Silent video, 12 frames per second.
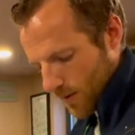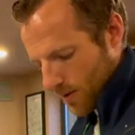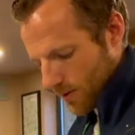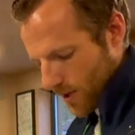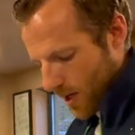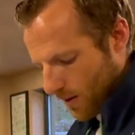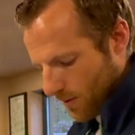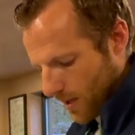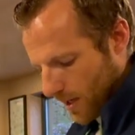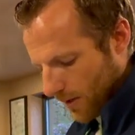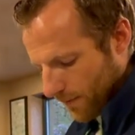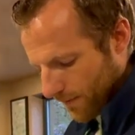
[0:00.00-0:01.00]
So
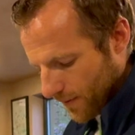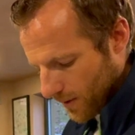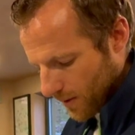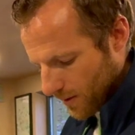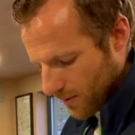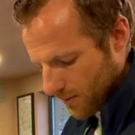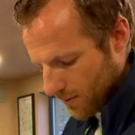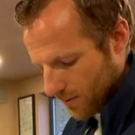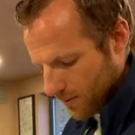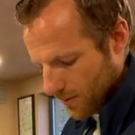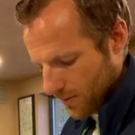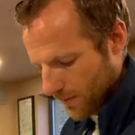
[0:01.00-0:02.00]
I often,
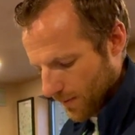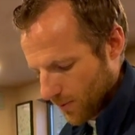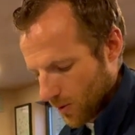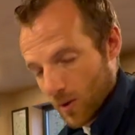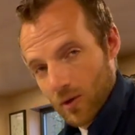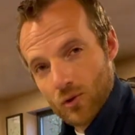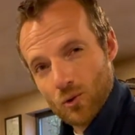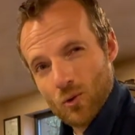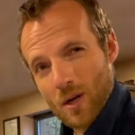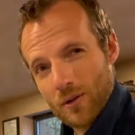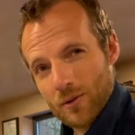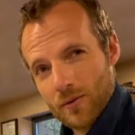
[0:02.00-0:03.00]
if I'm not quite
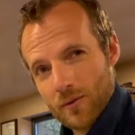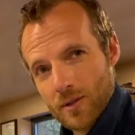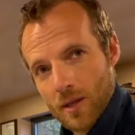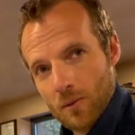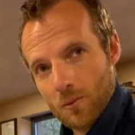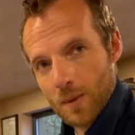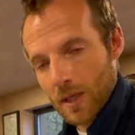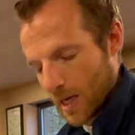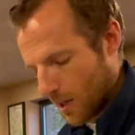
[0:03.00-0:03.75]
sure how useful something will be,